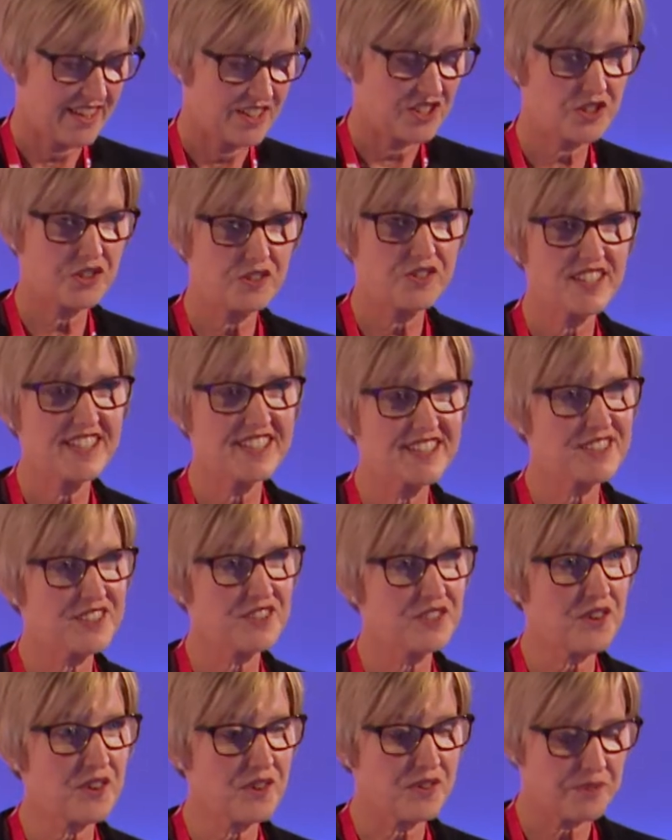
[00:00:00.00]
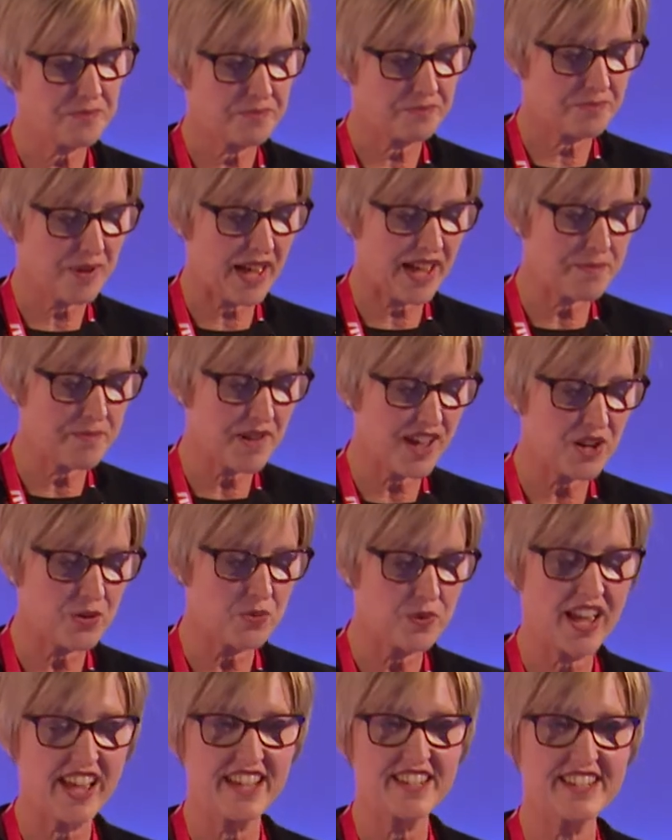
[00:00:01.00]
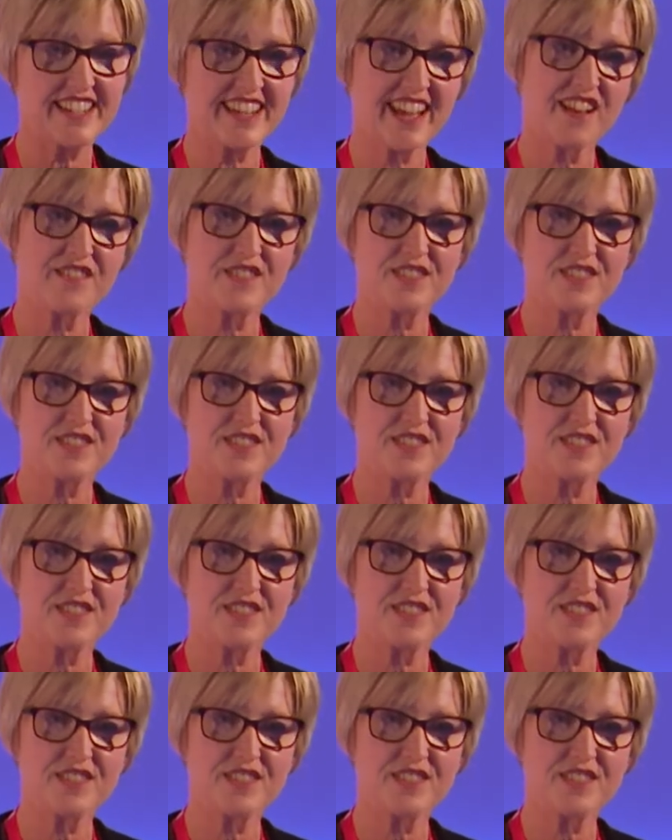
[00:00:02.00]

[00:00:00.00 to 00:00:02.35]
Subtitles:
2 years ago, Paymark were handing out